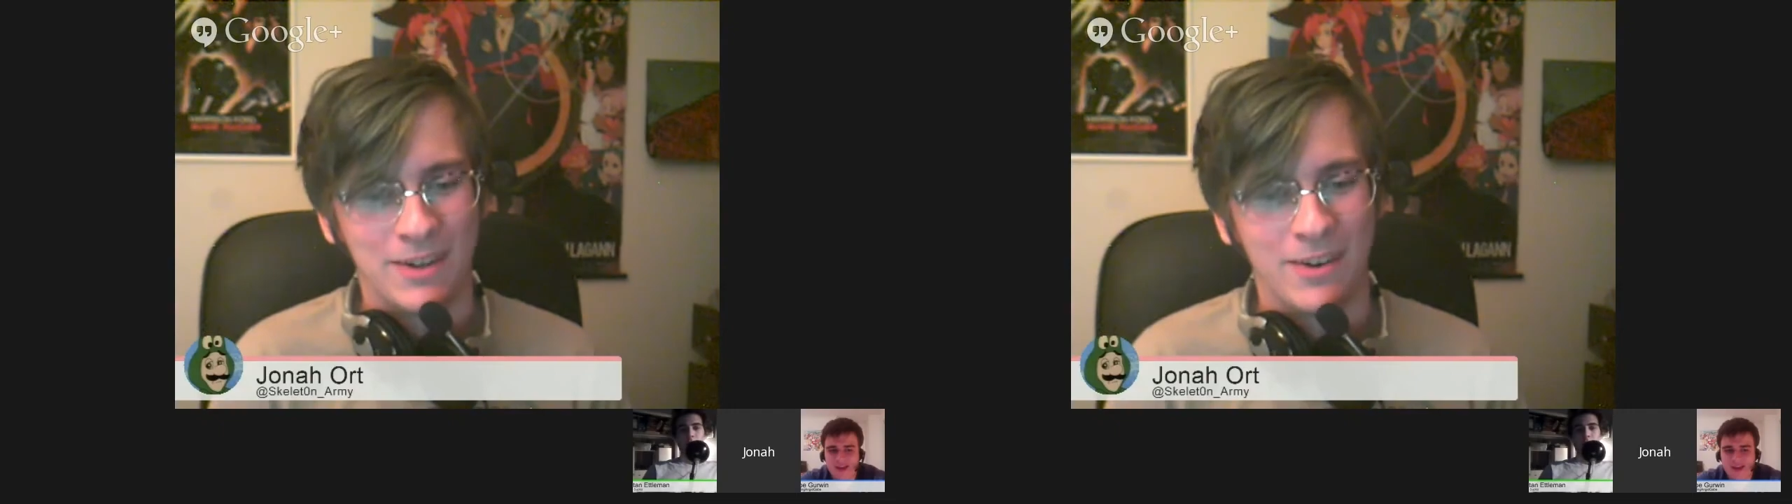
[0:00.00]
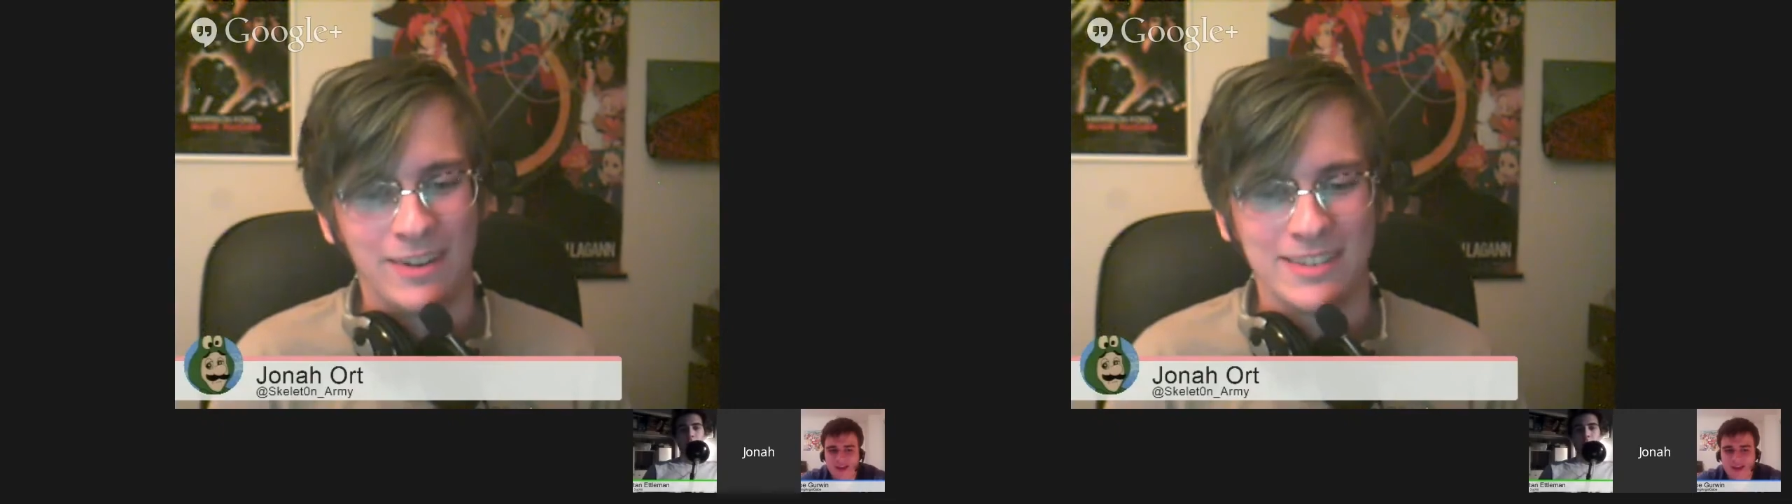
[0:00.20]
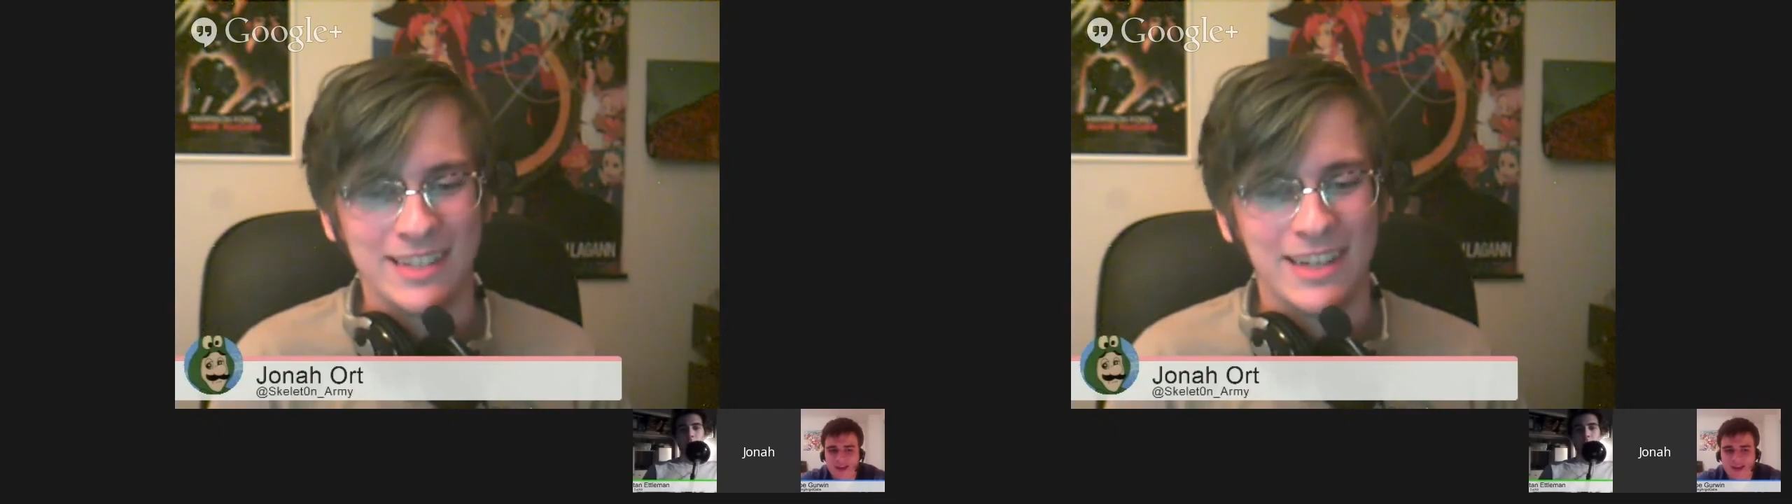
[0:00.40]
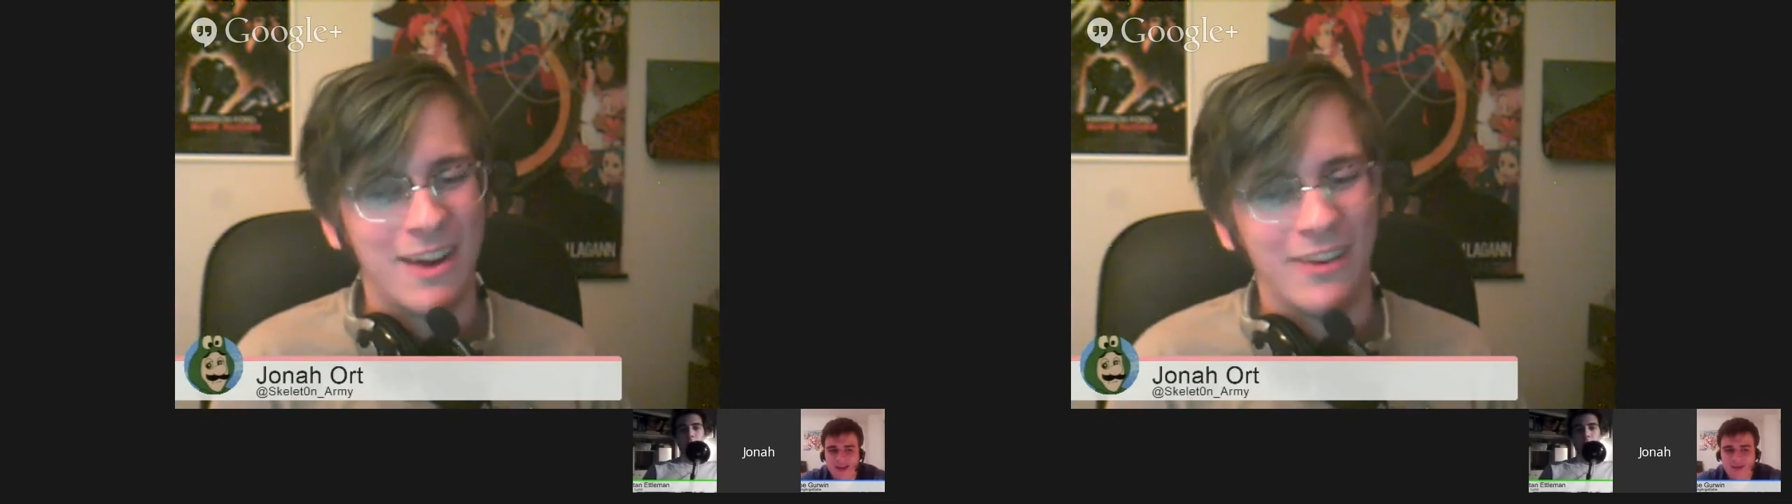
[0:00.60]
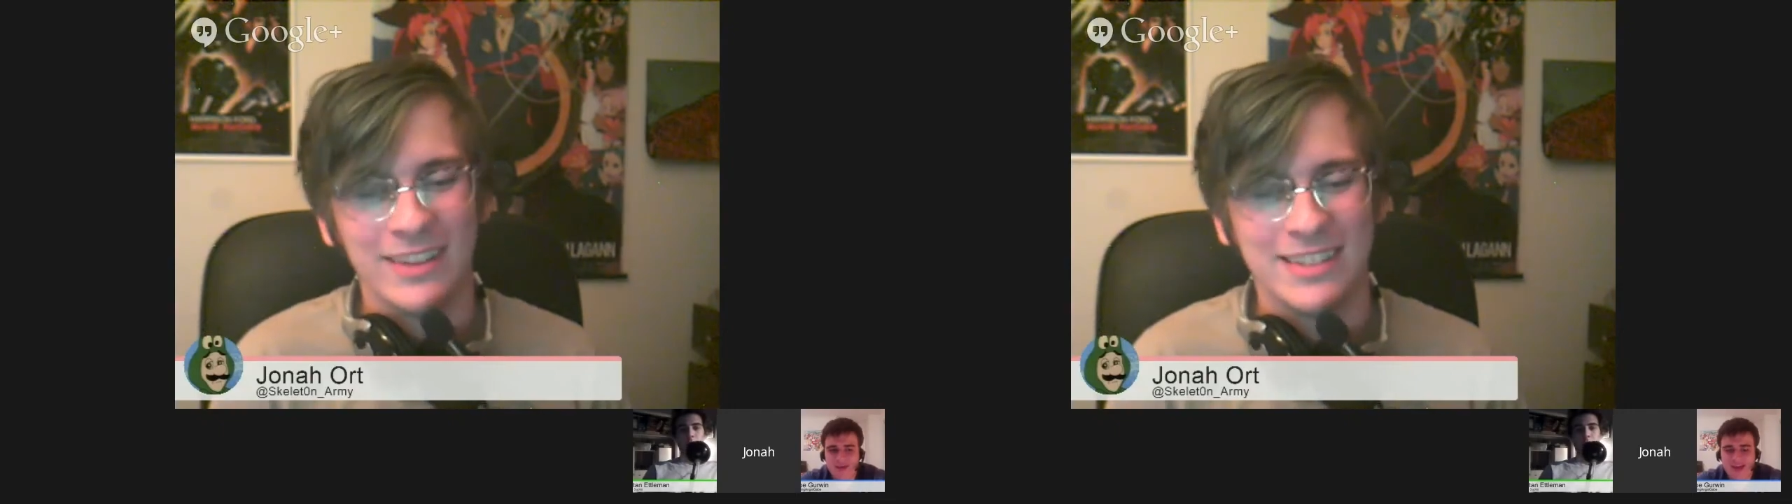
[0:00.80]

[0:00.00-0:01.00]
cards, you know. and see